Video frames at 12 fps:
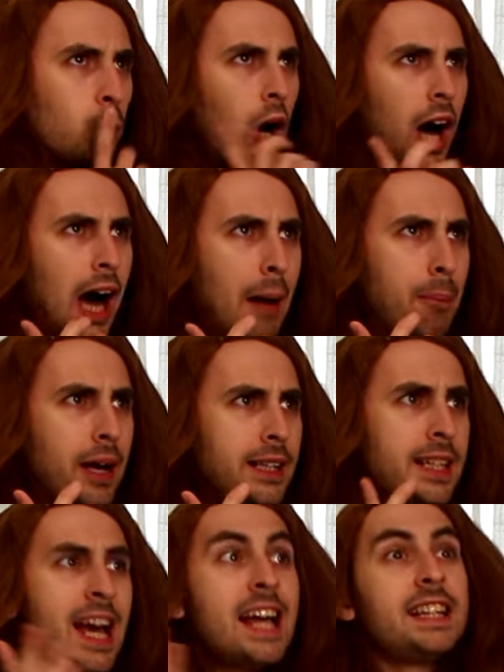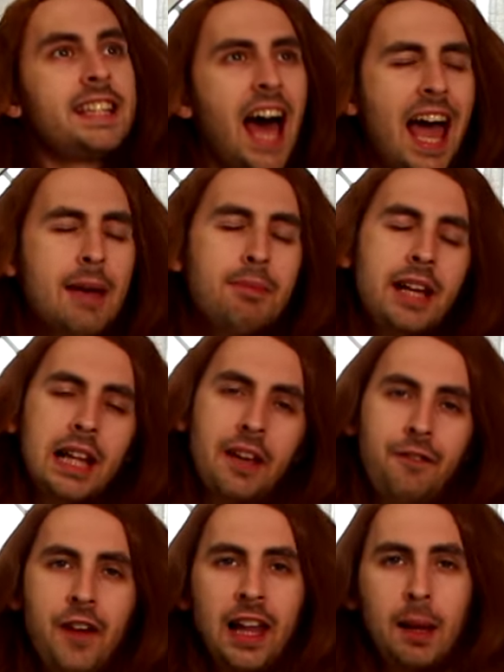what happened? Time nearly
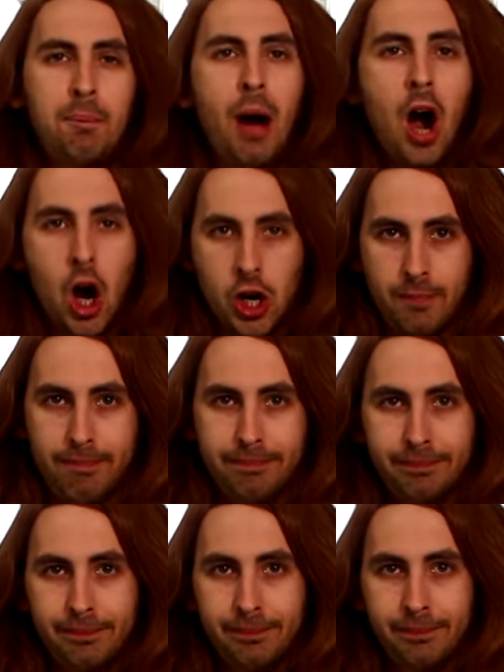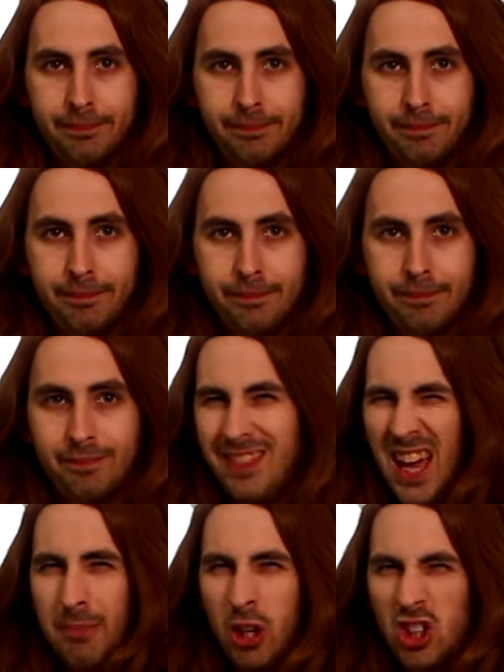fell apart.
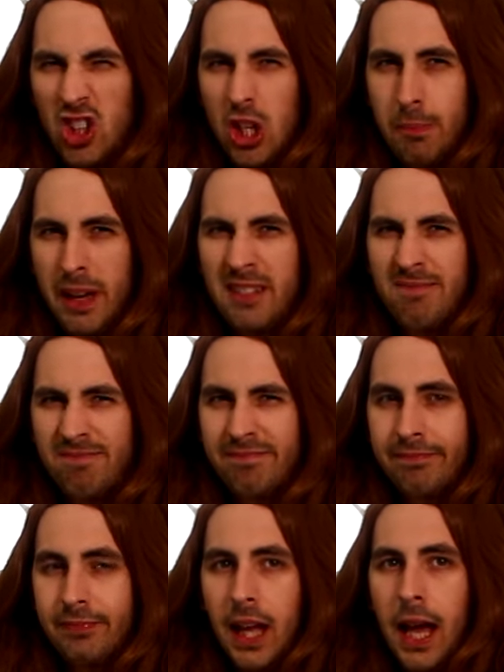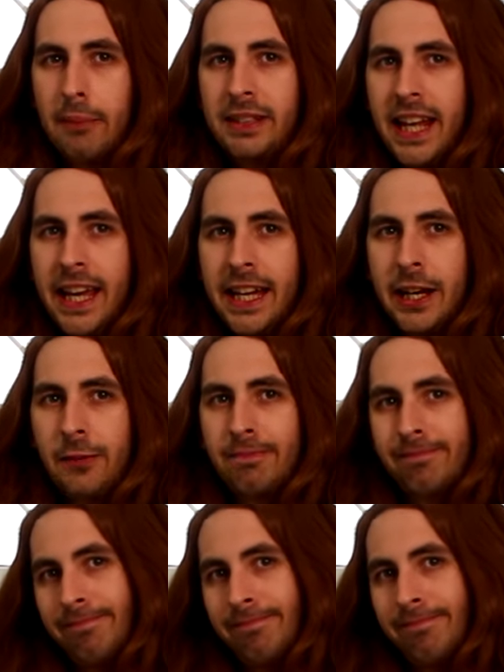I'm not stupid. I'm staying here.